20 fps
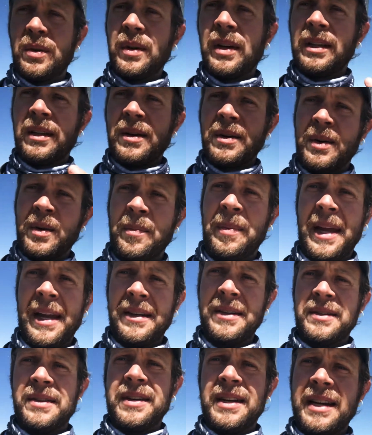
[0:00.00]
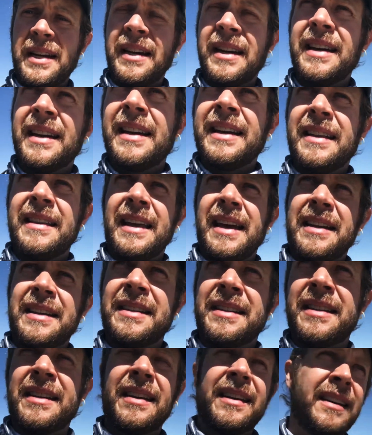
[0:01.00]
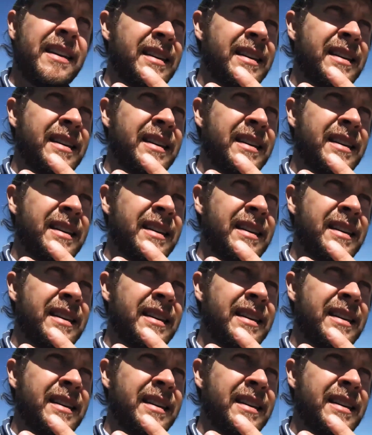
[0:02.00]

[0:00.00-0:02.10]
a local pantry that is